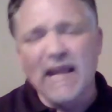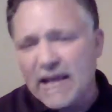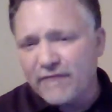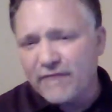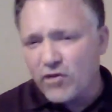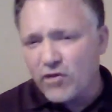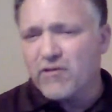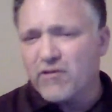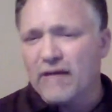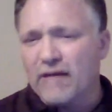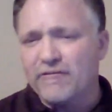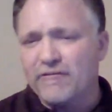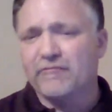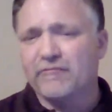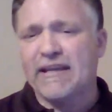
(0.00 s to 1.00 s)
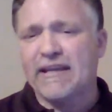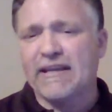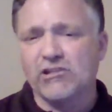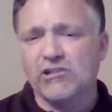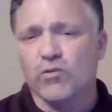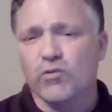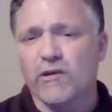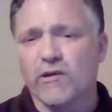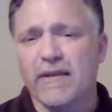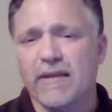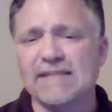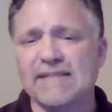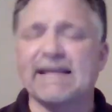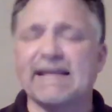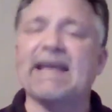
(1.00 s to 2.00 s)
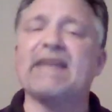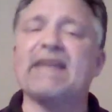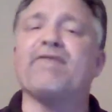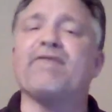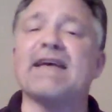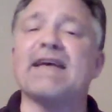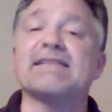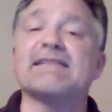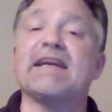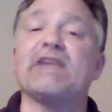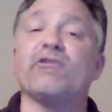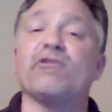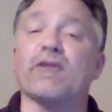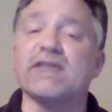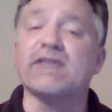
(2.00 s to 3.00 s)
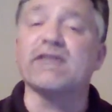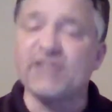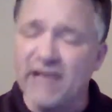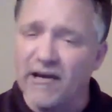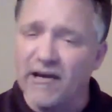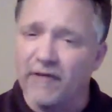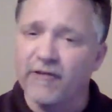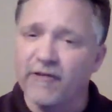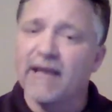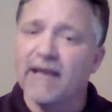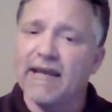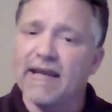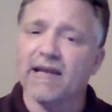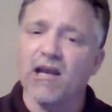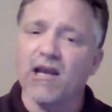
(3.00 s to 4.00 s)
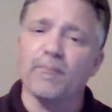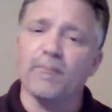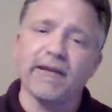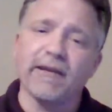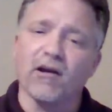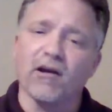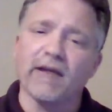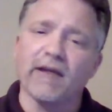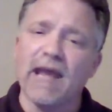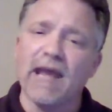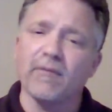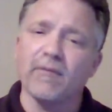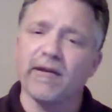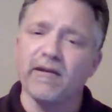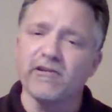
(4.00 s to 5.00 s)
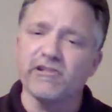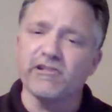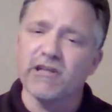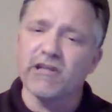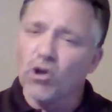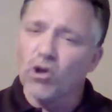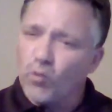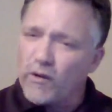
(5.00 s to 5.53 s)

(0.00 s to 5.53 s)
If got 15 to 20 minutes to invest in yourself in a company called Ambit Energy,